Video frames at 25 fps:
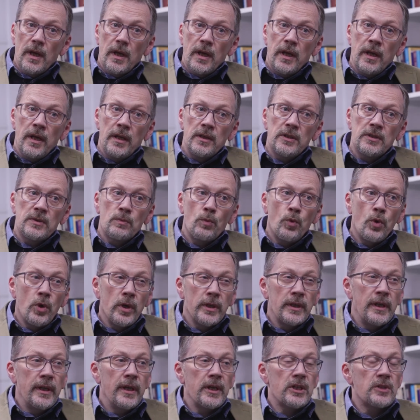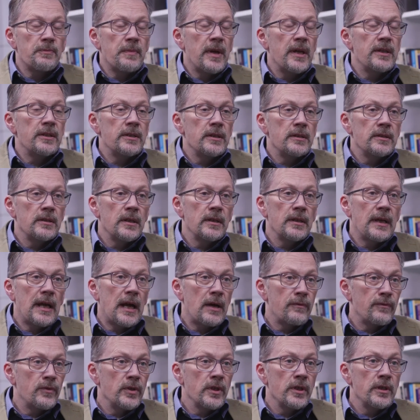it's widely expected that
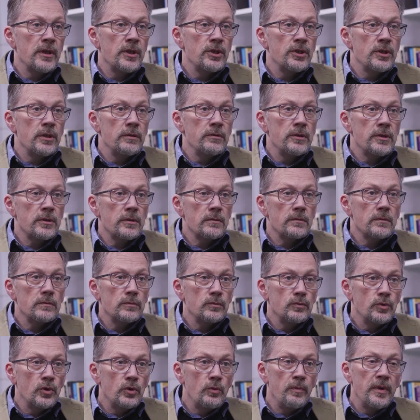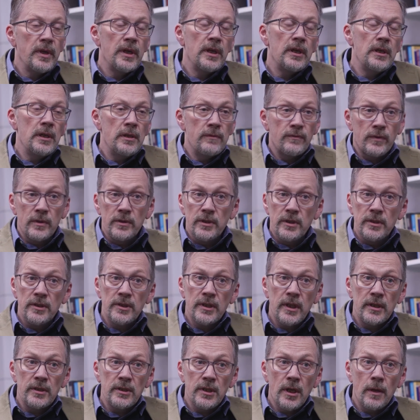African issues will be front and
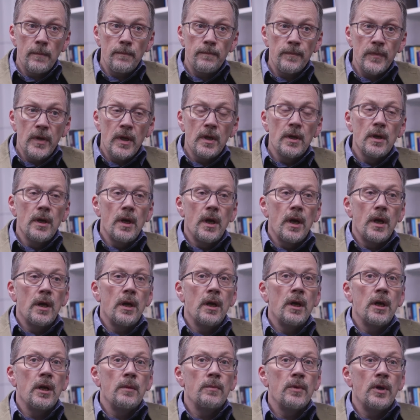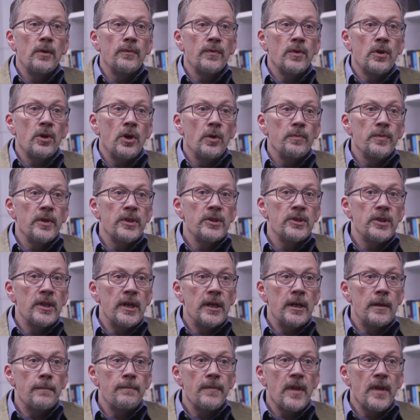centre of COP this year.